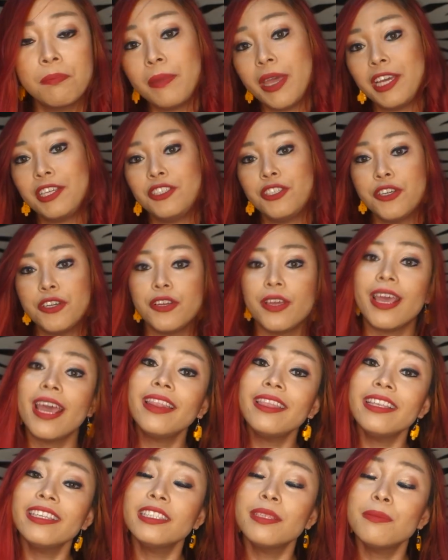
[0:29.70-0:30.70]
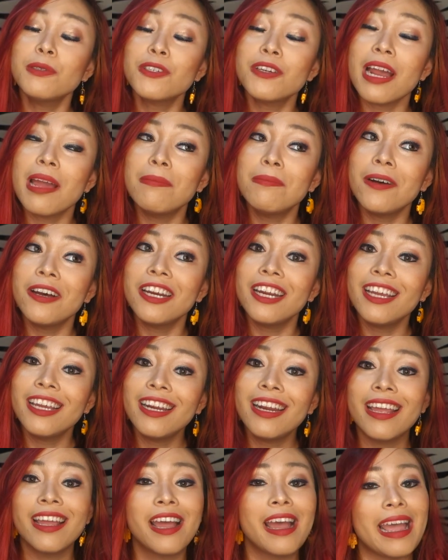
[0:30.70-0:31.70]
Make sure you hit the subscribe
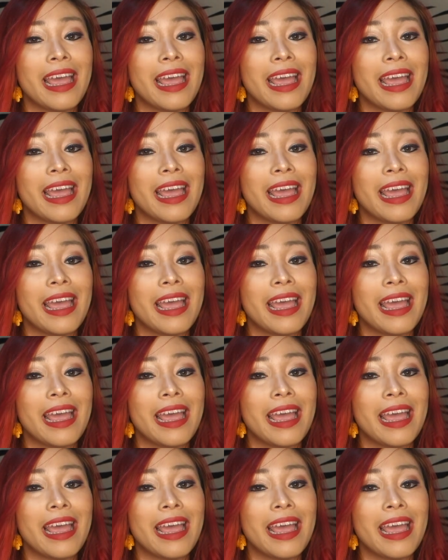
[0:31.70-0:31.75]
button